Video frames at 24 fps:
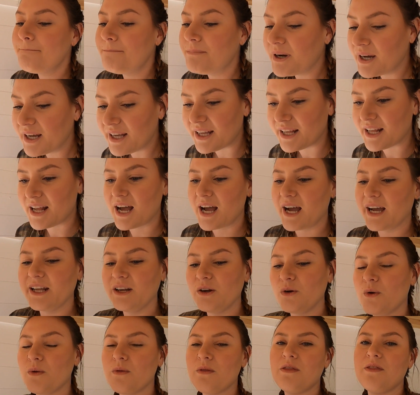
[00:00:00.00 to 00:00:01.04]
but I
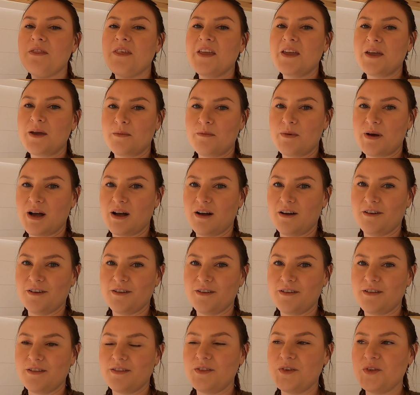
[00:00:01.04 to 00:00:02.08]
don't think
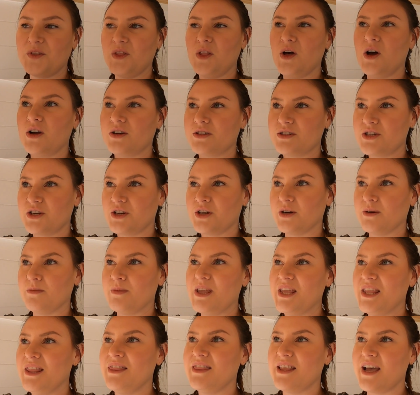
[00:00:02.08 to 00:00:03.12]
about the long
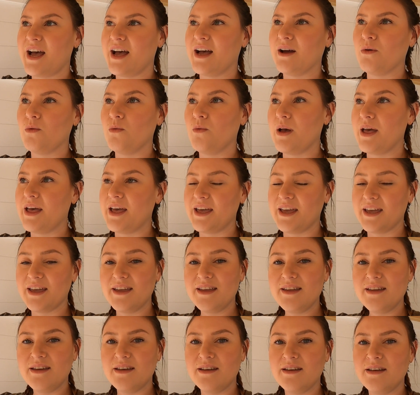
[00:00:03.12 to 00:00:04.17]
term in that
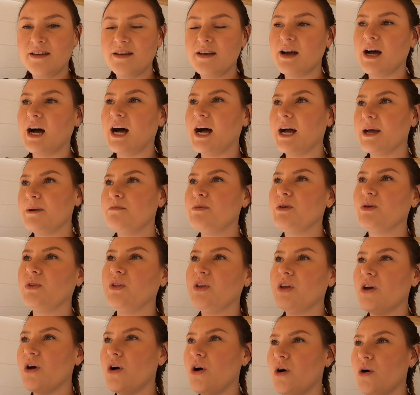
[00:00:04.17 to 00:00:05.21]
way. I'm
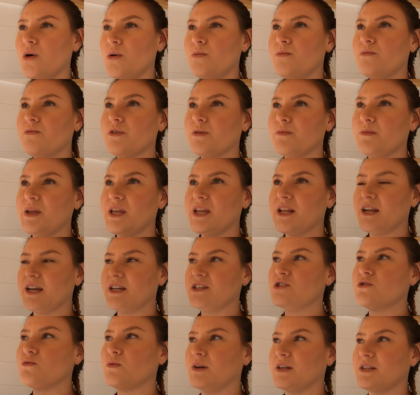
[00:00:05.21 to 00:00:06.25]
building a home for me and
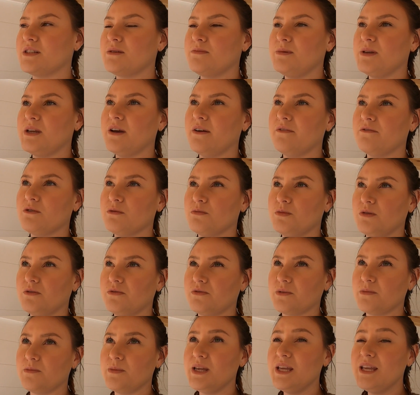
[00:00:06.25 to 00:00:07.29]
I just want it to be comfortable
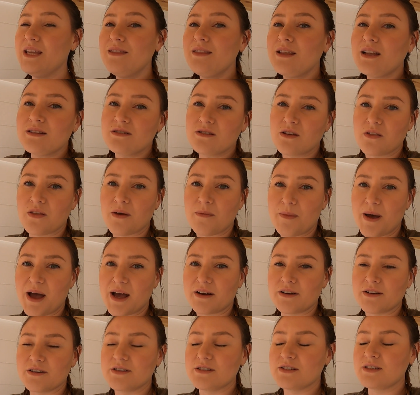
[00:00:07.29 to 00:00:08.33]
for me, and that's all that
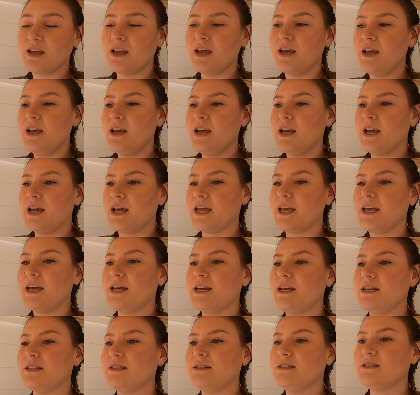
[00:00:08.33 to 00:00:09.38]
matters.
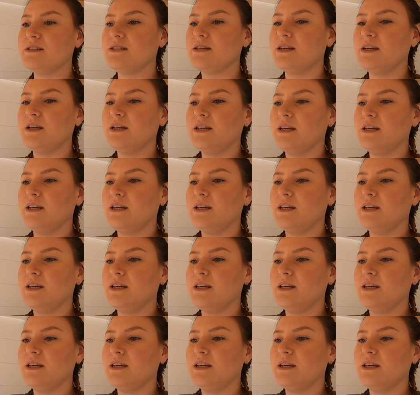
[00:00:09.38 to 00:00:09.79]
And